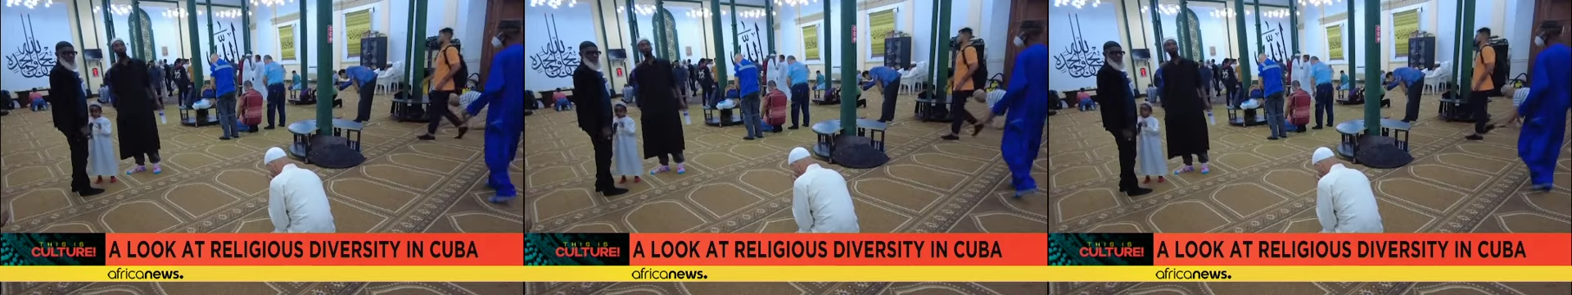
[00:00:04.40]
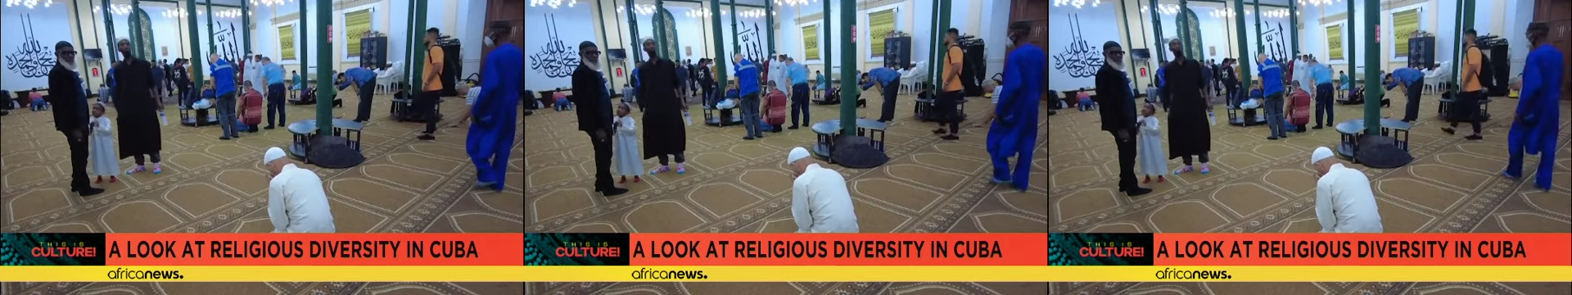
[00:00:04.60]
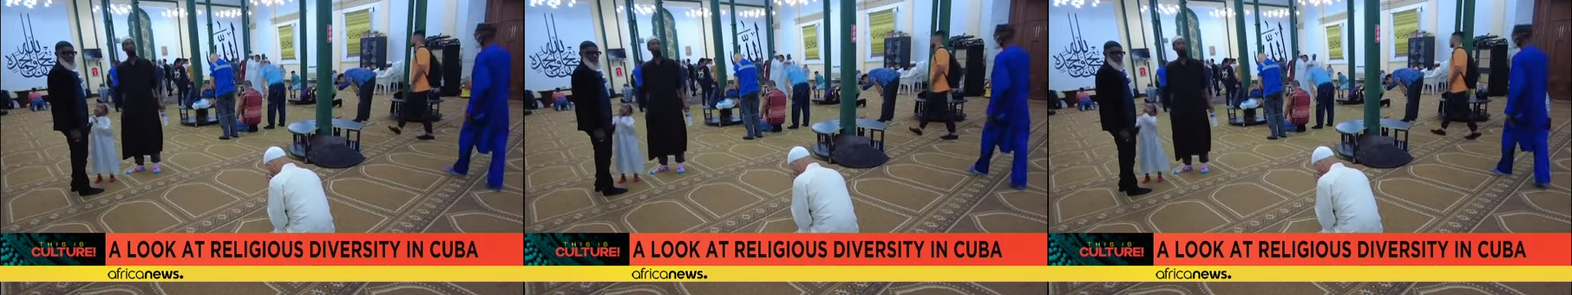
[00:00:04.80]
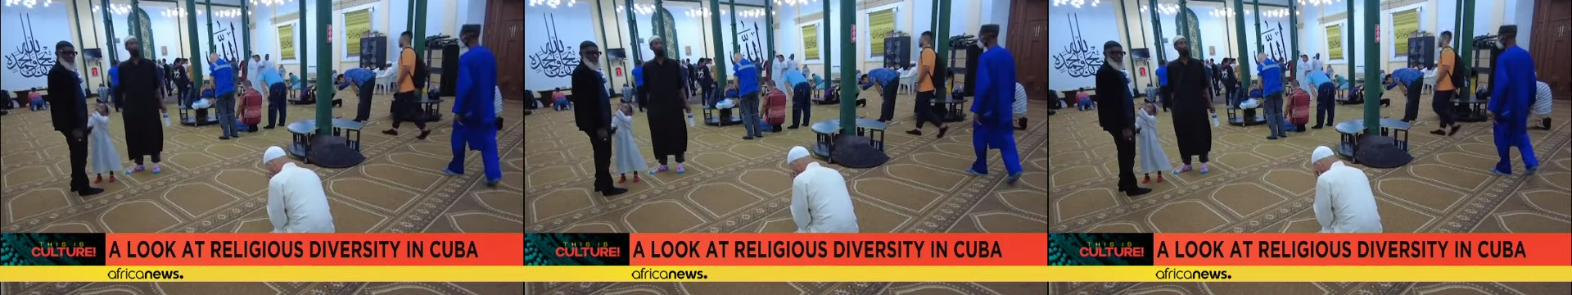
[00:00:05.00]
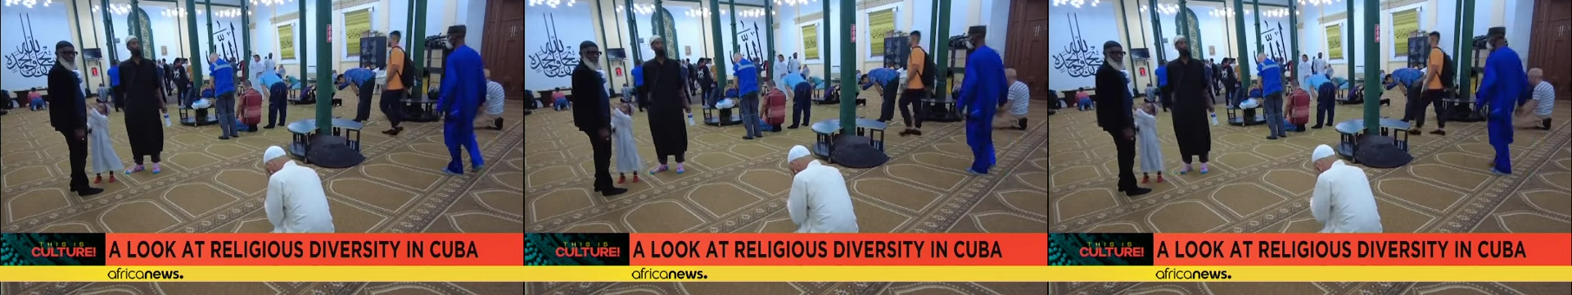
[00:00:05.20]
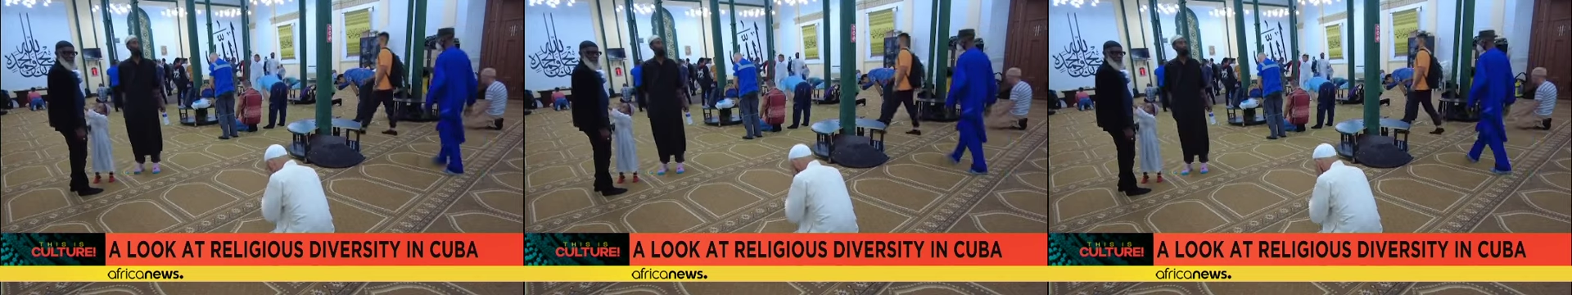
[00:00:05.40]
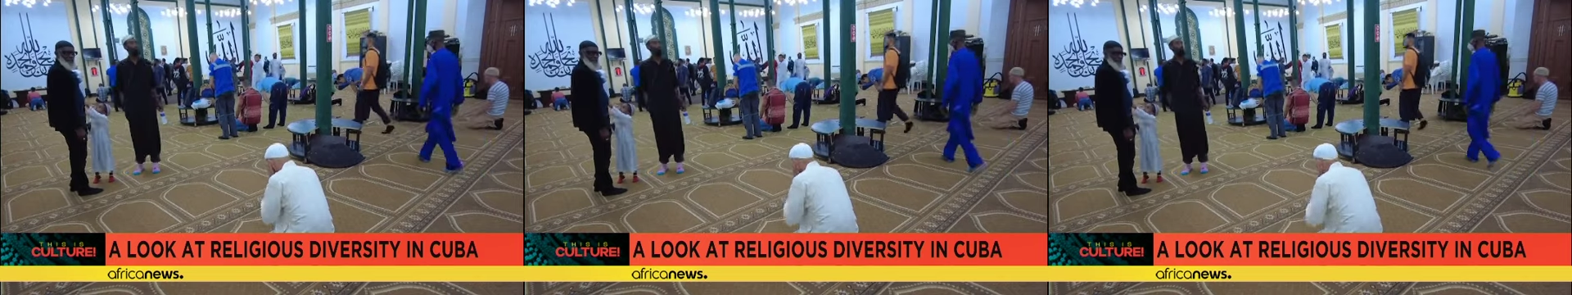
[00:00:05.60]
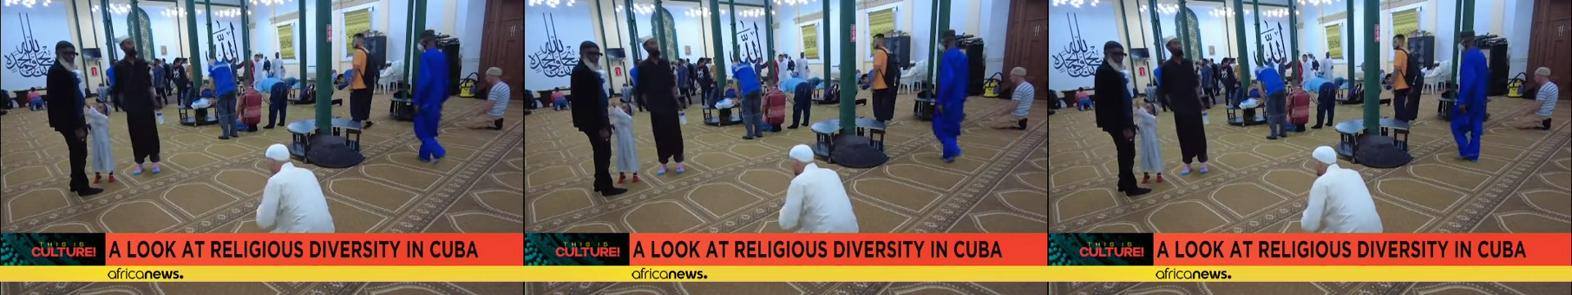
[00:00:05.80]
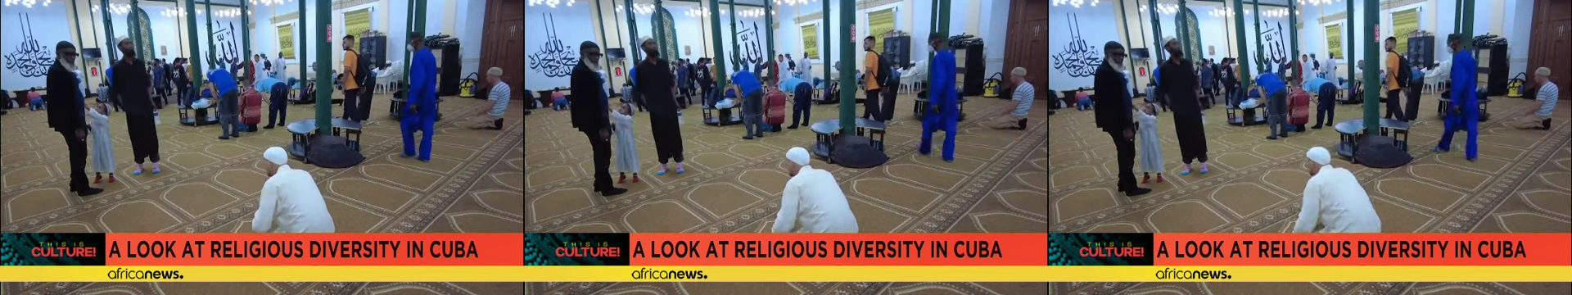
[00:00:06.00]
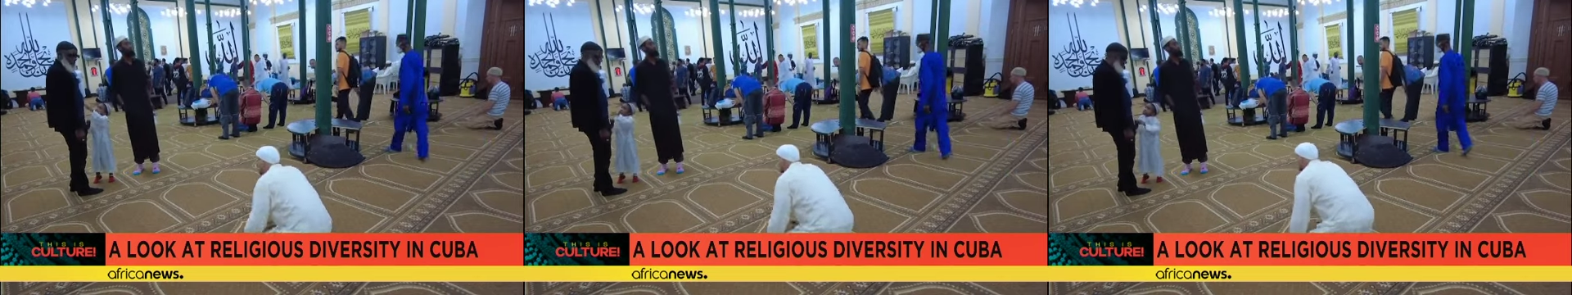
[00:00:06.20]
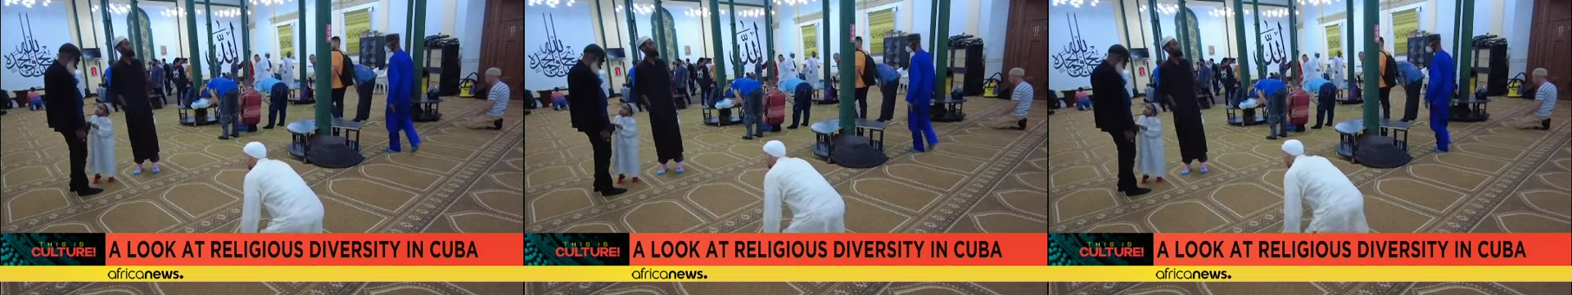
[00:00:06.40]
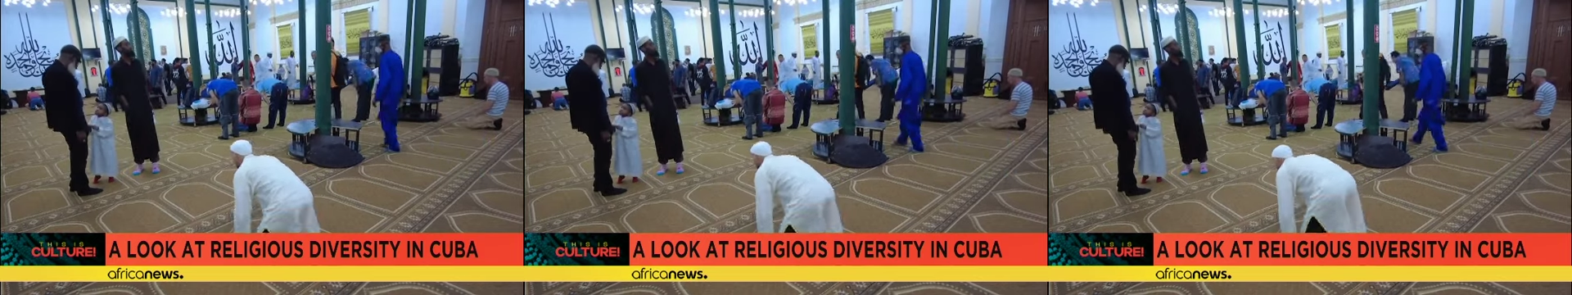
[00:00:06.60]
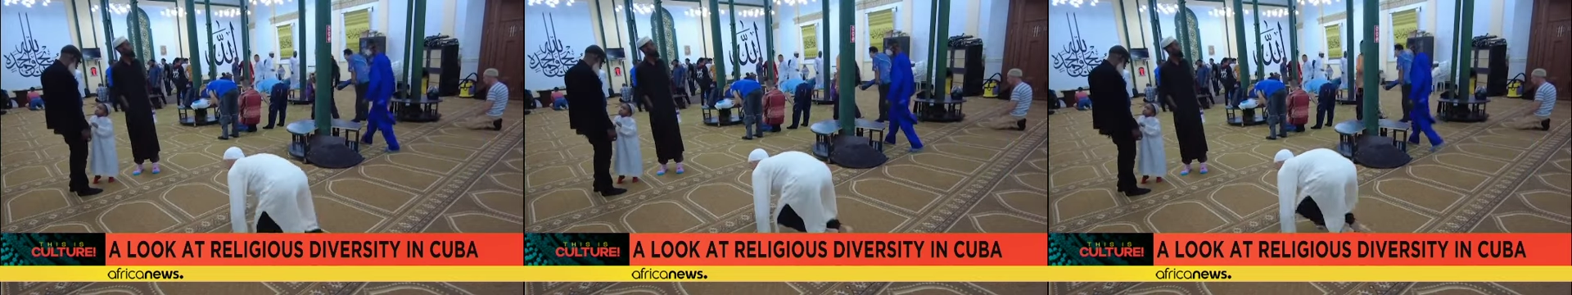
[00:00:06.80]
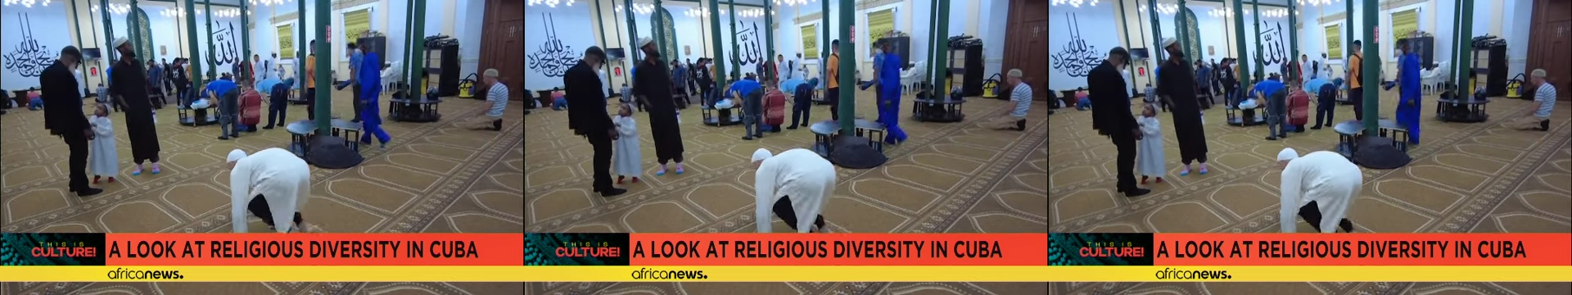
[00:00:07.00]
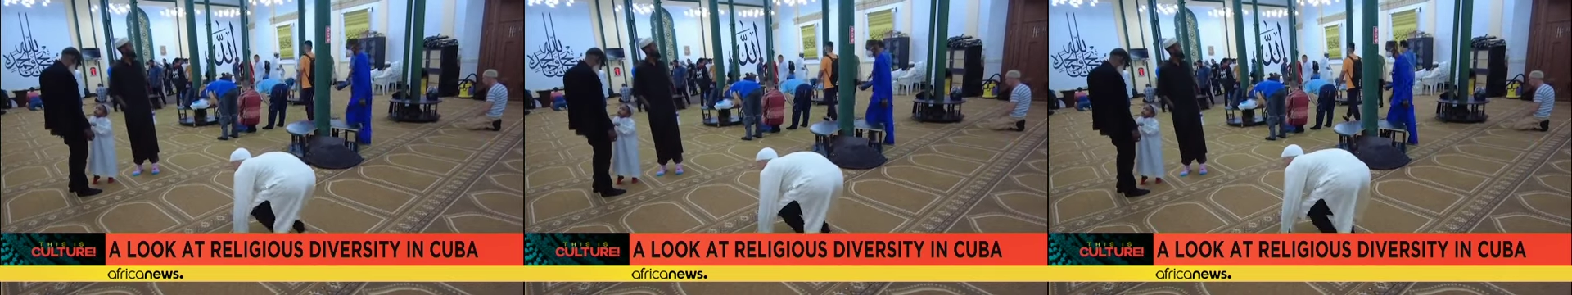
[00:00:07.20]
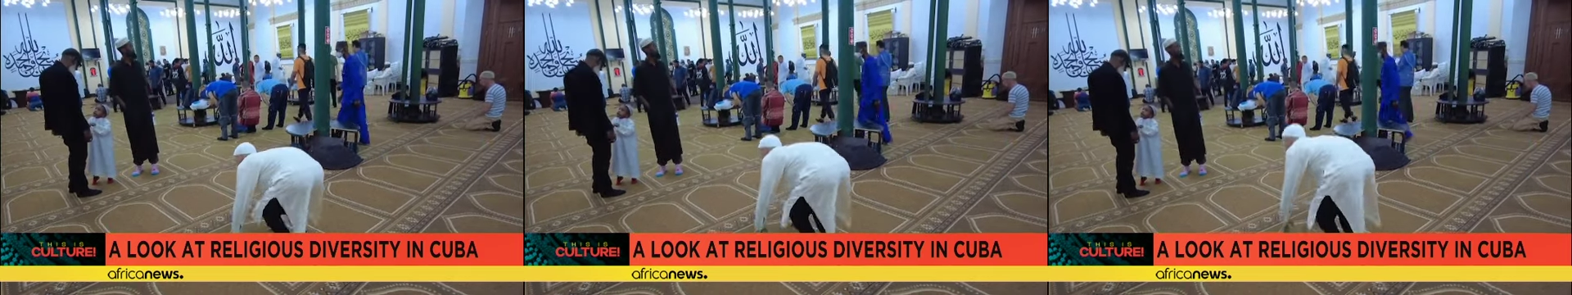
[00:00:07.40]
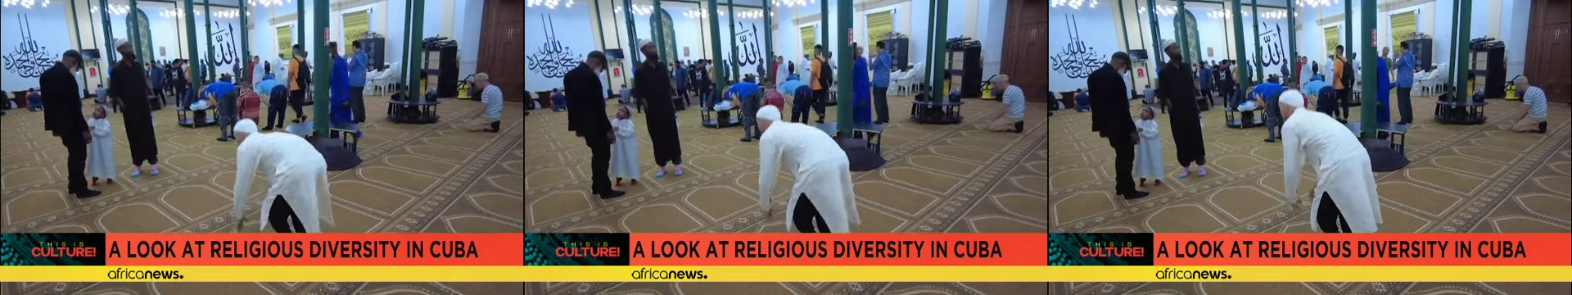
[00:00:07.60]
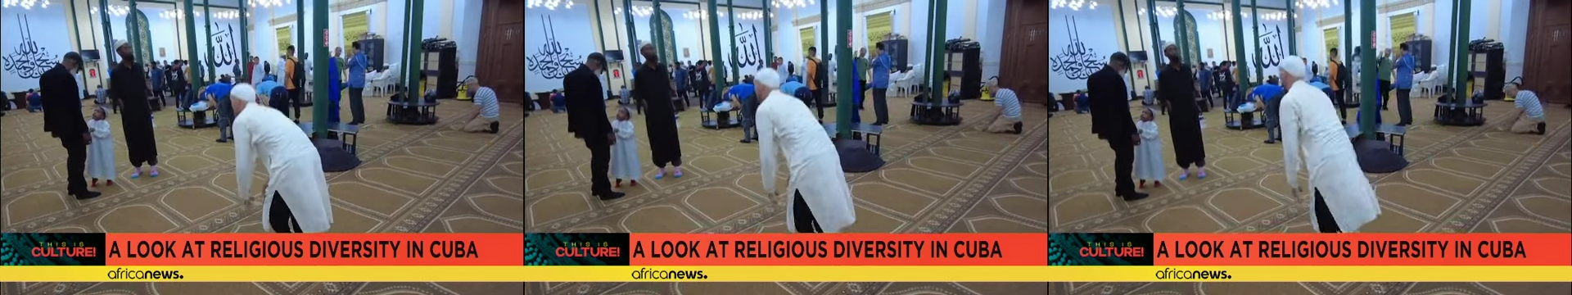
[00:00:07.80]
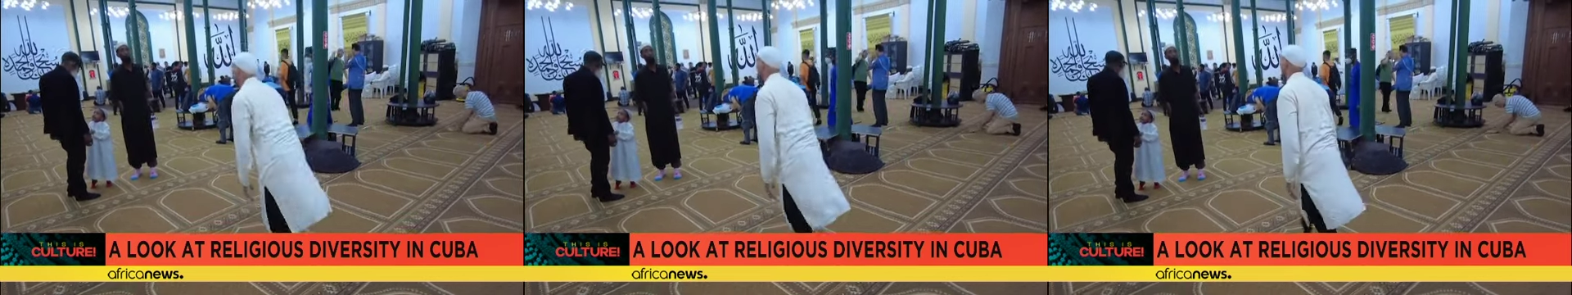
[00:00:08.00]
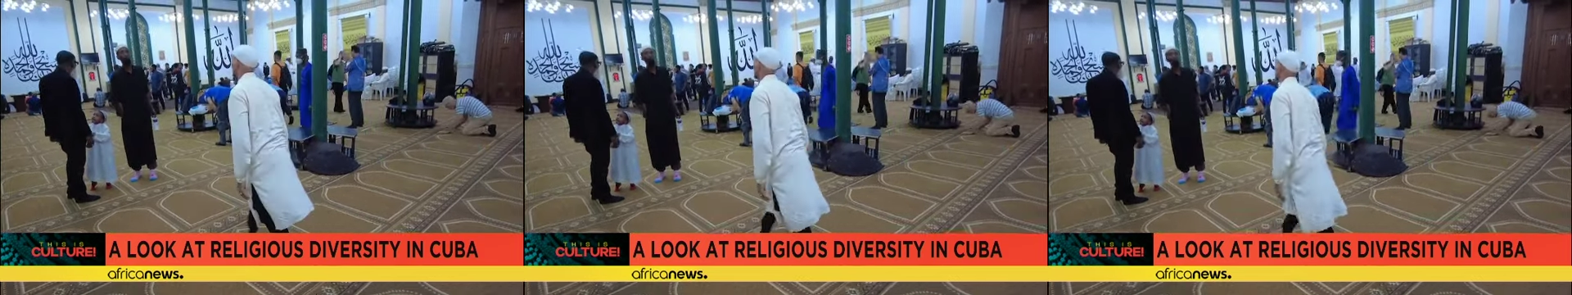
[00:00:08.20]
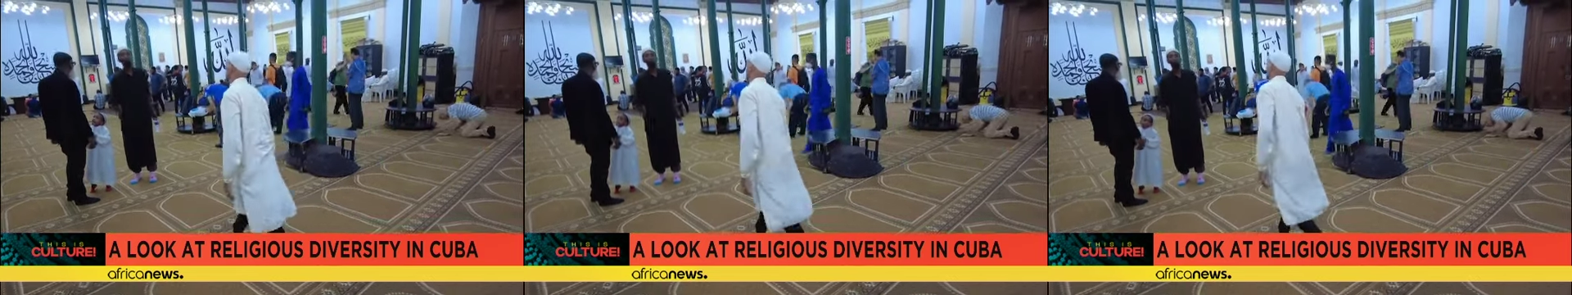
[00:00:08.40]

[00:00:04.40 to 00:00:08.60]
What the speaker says: (no speaker visible)